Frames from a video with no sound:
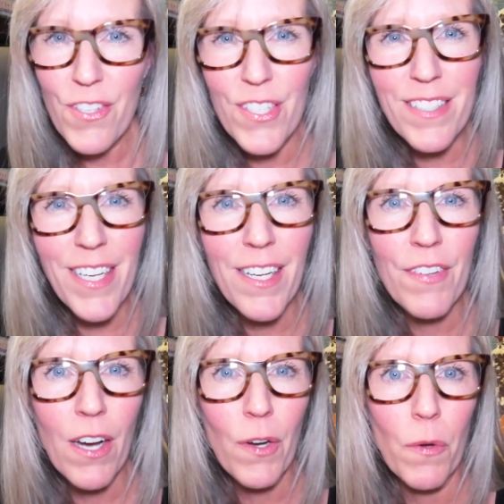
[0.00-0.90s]
That's kind of
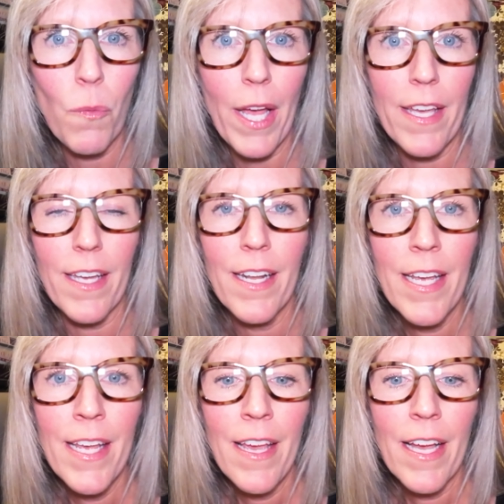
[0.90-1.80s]
how I weigh it.
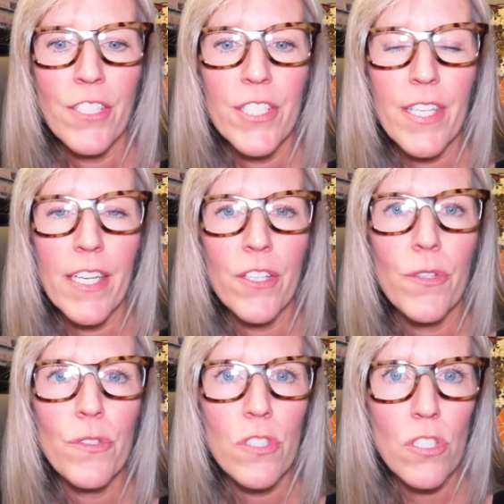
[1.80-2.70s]
And she's getting
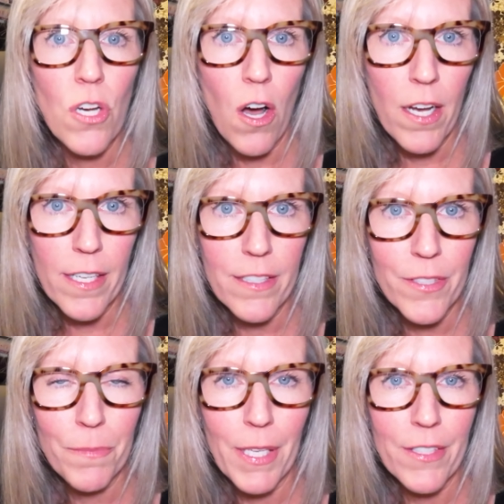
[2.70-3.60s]
used to talking
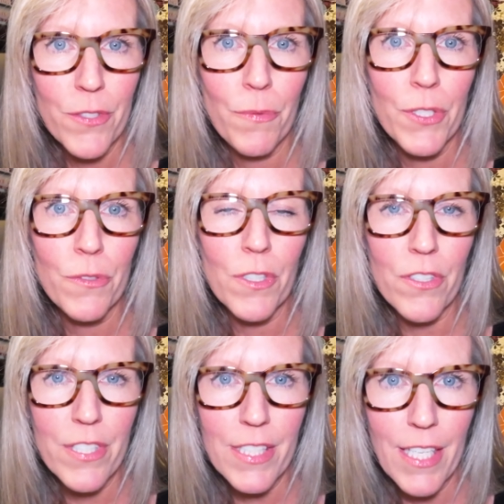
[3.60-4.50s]
to me. So we do little
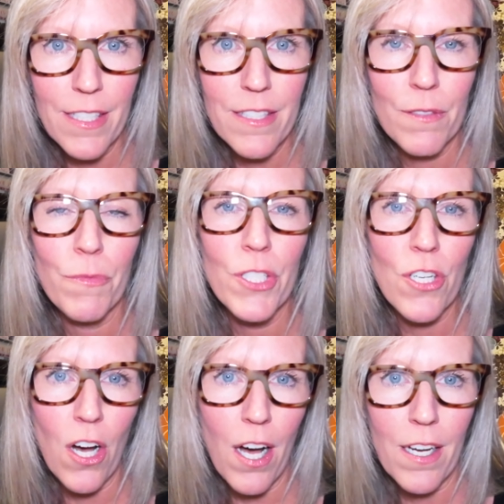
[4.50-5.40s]
skits and we
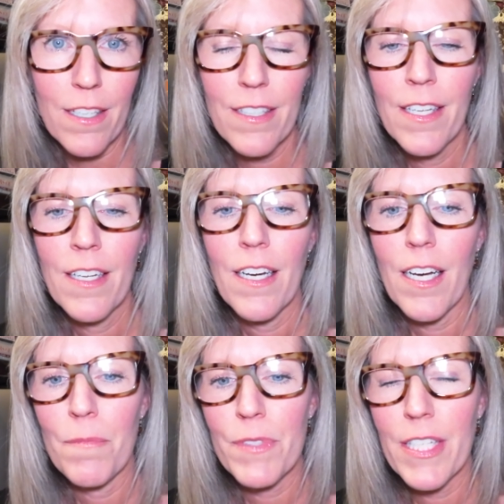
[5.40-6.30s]
talk
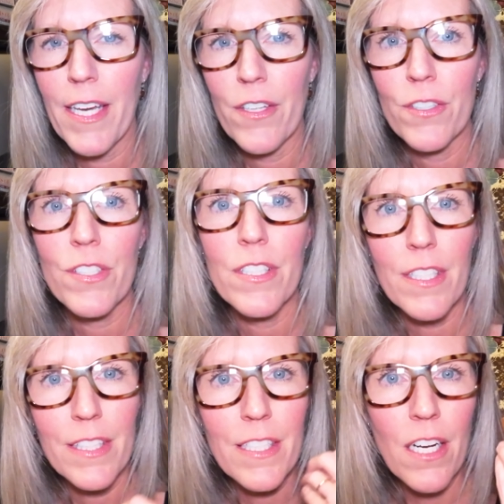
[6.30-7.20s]
together to
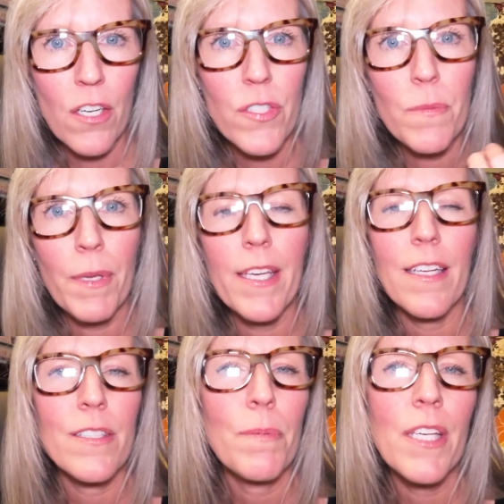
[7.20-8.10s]
get our
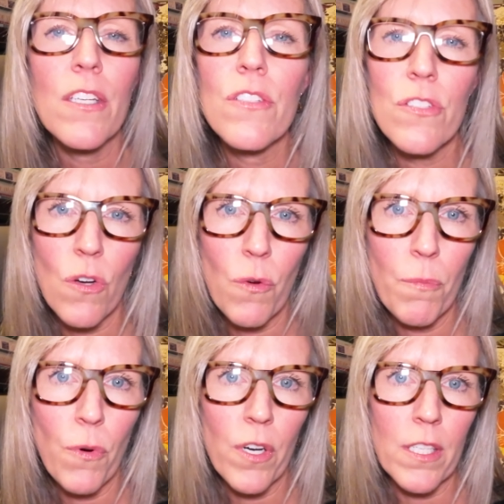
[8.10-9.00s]
speaking. Speaking is so
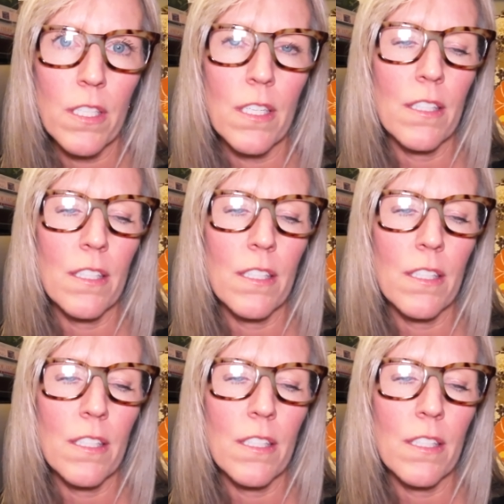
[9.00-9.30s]
important.